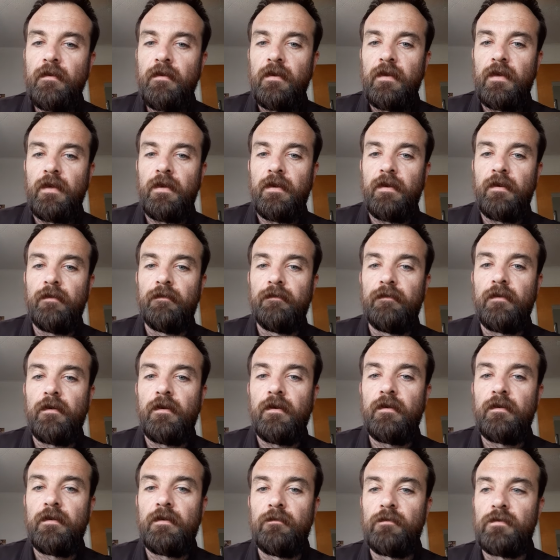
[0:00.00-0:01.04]
and
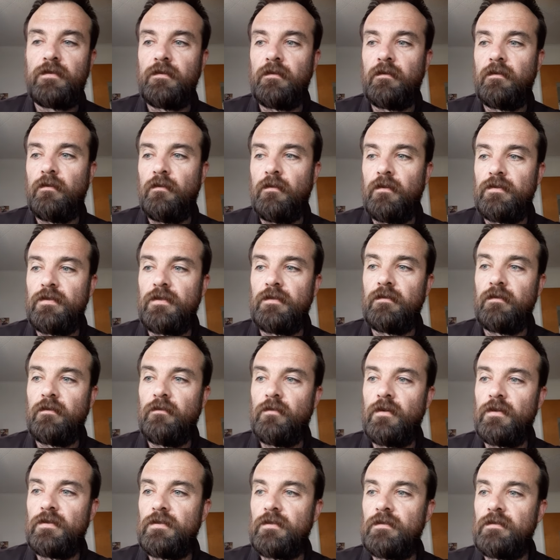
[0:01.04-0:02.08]
uh, he was encouraging the
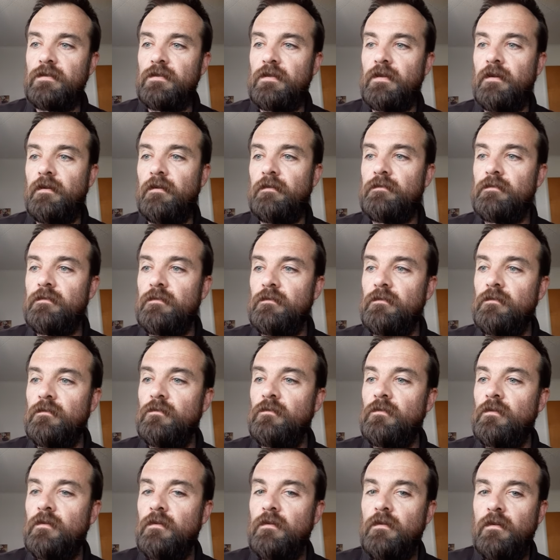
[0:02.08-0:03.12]
Christians there to,